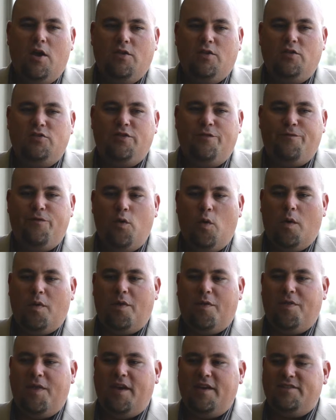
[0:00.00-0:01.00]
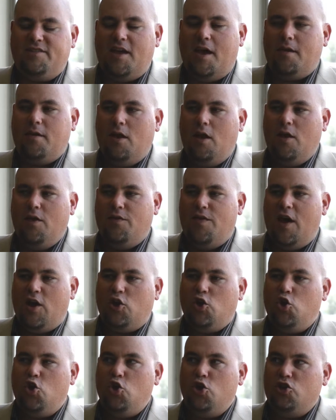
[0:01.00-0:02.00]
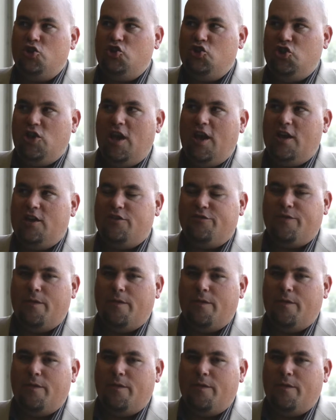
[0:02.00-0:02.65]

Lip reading: there's a few other things that could change